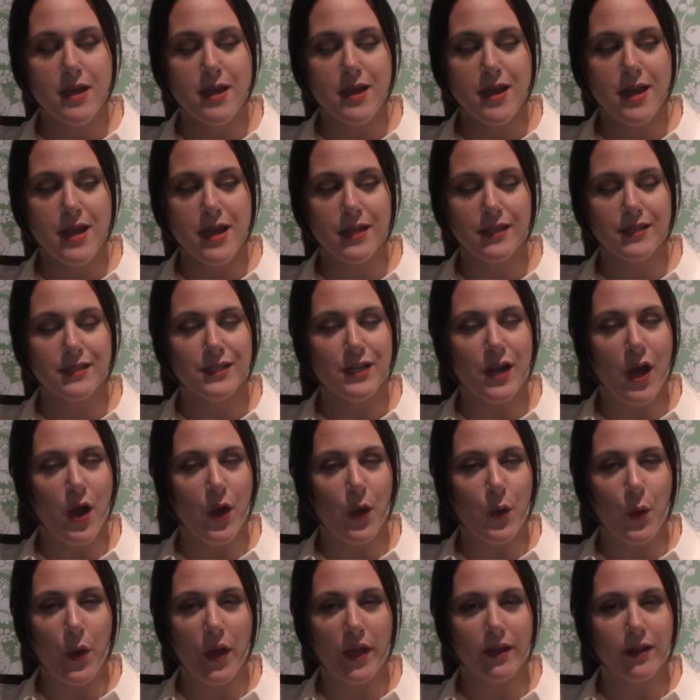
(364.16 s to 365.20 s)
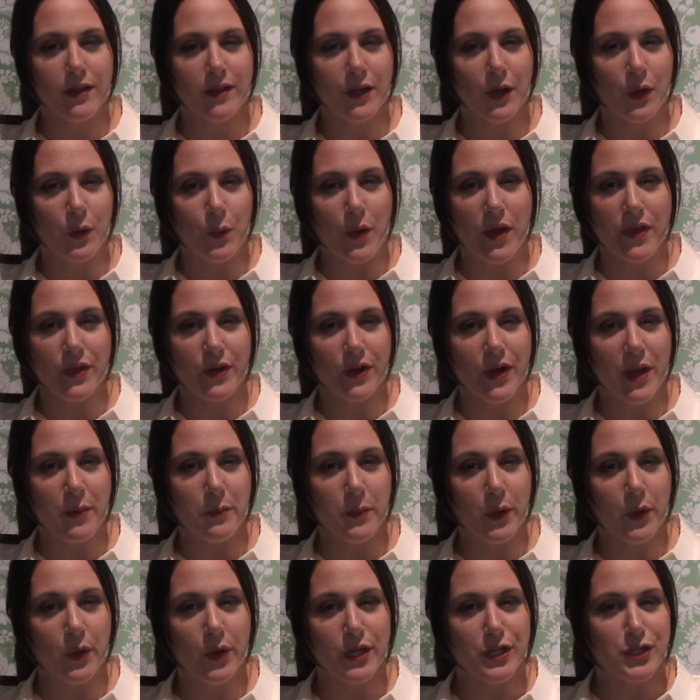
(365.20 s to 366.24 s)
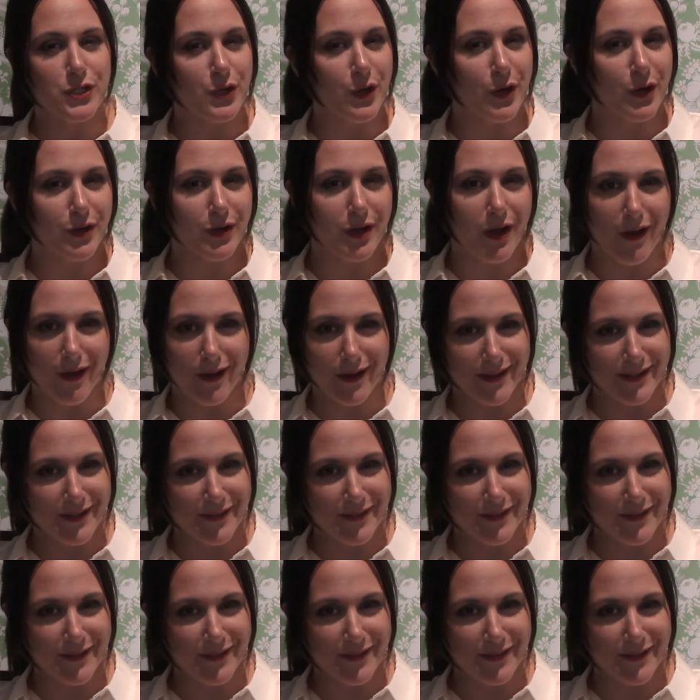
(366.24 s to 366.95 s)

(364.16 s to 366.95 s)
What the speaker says: it's not quite clear whether I'm a creature or not.